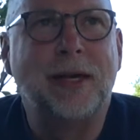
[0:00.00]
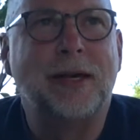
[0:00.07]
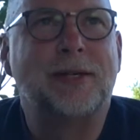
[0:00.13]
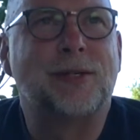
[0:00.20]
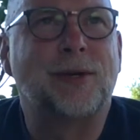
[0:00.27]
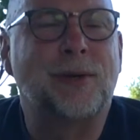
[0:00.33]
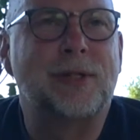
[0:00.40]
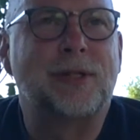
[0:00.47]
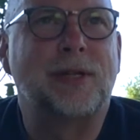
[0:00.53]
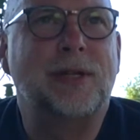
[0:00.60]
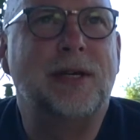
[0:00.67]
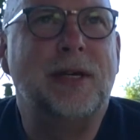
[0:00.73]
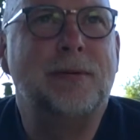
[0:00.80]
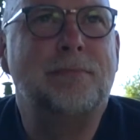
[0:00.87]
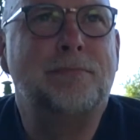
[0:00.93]
it's
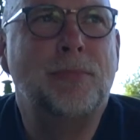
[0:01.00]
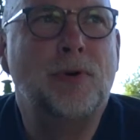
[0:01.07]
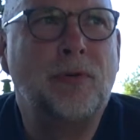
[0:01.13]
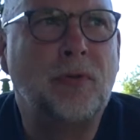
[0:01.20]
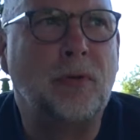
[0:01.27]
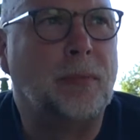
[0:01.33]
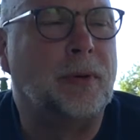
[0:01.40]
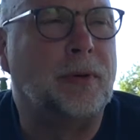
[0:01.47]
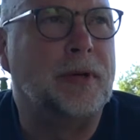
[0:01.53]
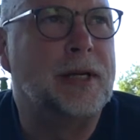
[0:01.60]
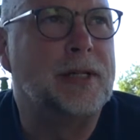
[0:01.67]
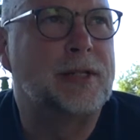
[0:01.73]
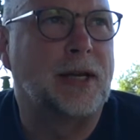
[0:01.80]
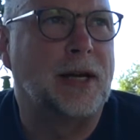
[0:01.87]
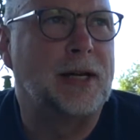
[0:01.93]
immovable,
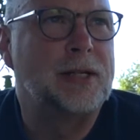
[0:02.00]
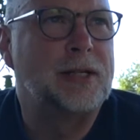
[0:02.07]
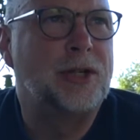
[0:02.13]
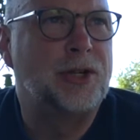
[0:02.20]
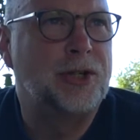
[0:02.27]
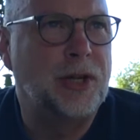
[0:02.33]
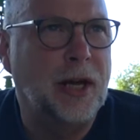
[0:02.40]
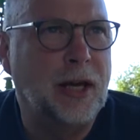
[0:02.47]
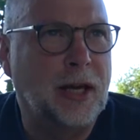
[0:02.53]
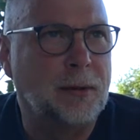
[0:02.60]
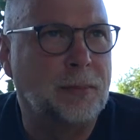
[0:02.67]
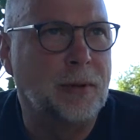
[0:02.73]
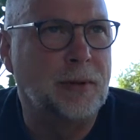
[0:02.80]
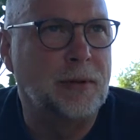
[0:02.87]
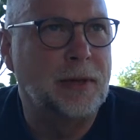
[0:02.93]
it's
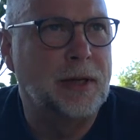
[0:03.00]
unshakable,